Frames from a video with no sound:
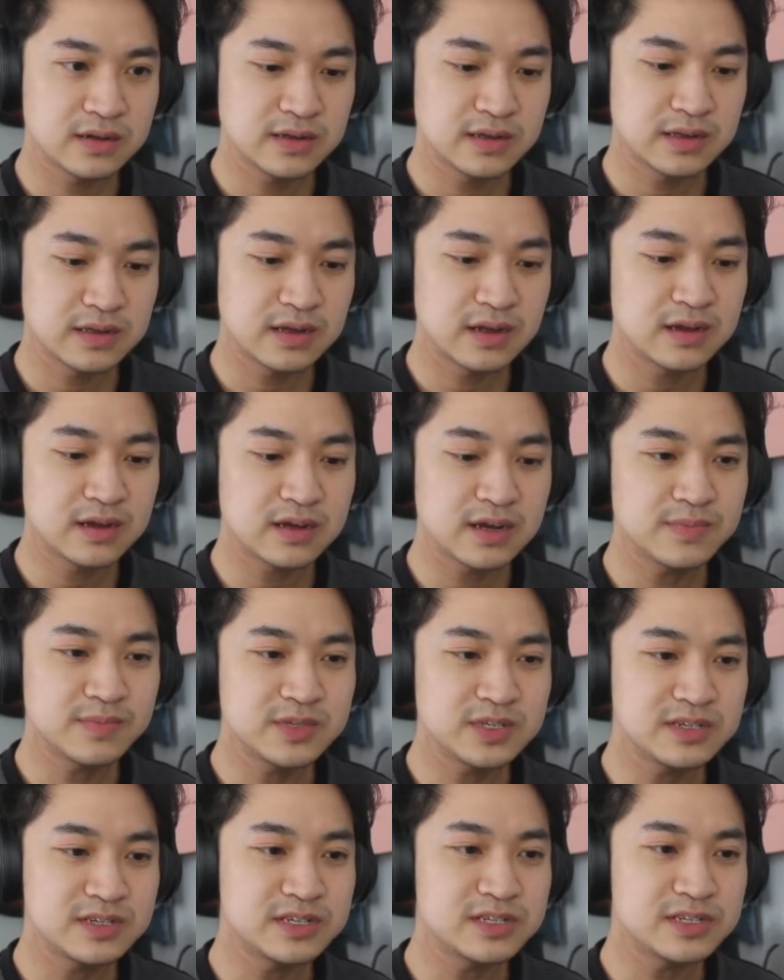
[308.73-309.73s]
Ugh,
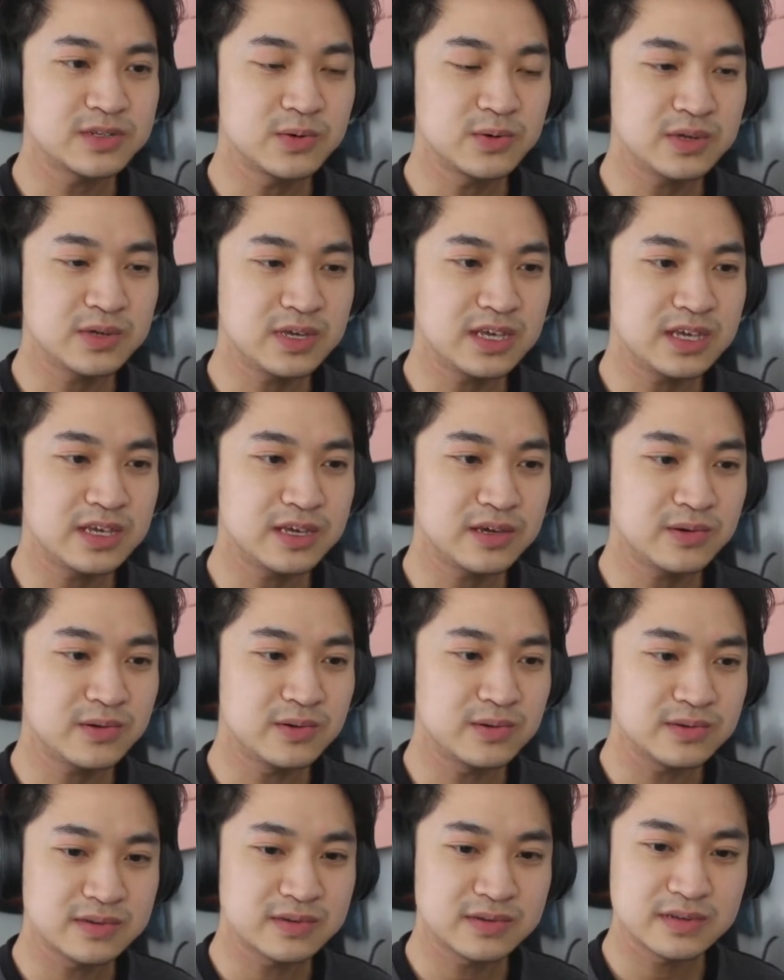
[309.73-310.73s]
Copter's so
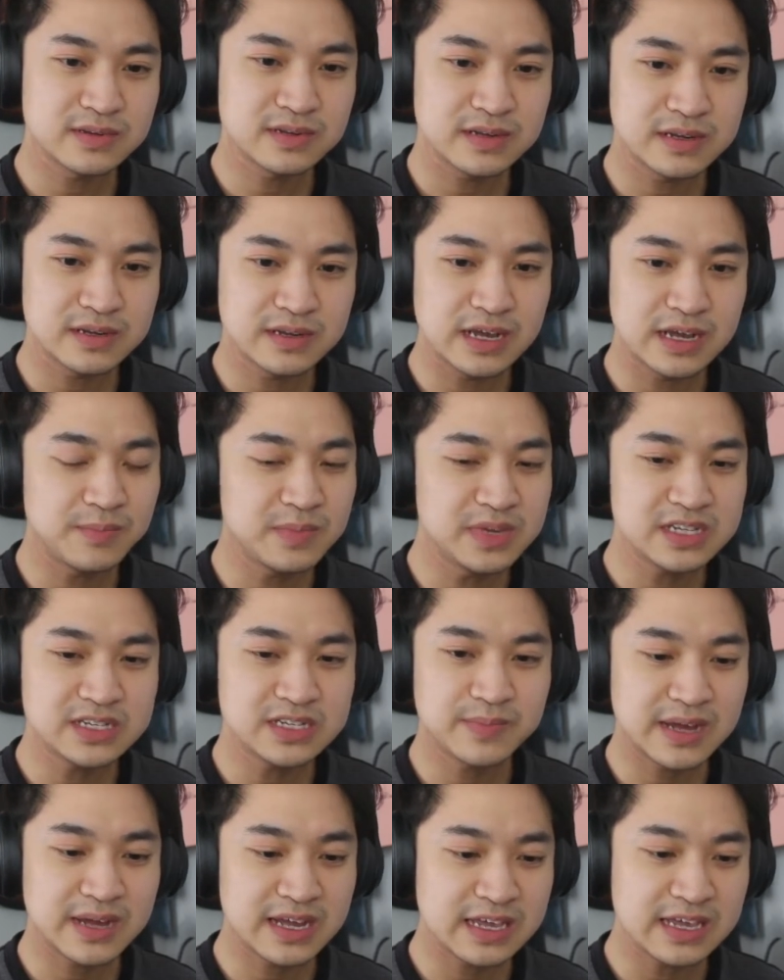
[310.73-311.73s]
cute. I miss
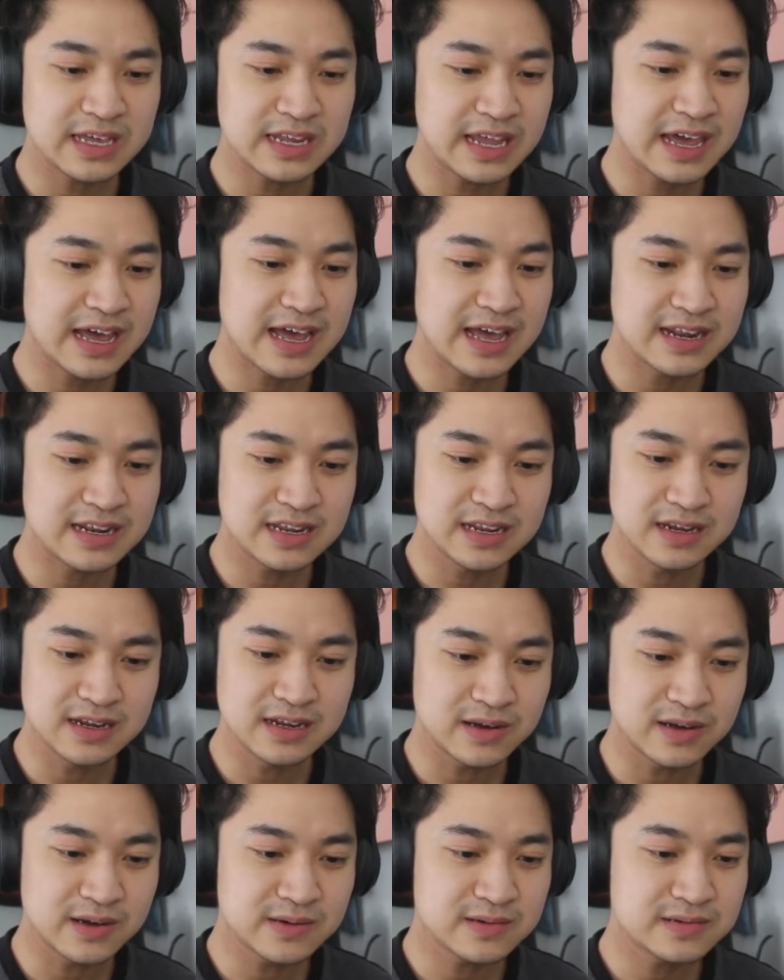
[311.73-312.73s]
my Kit Kat, you
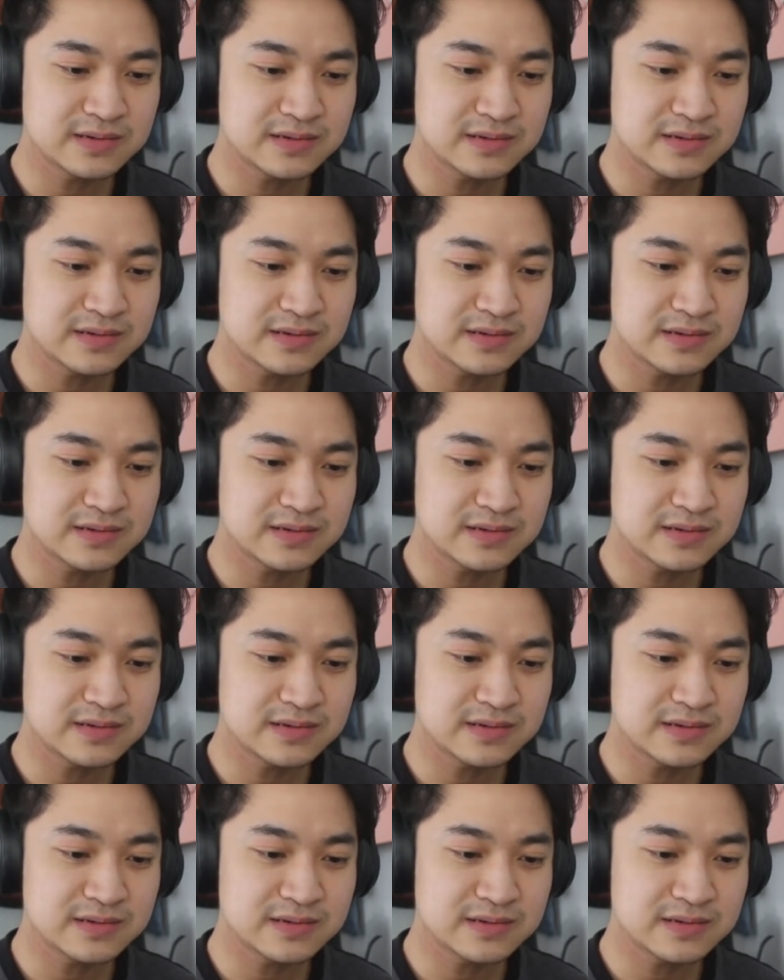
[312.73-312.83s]
know?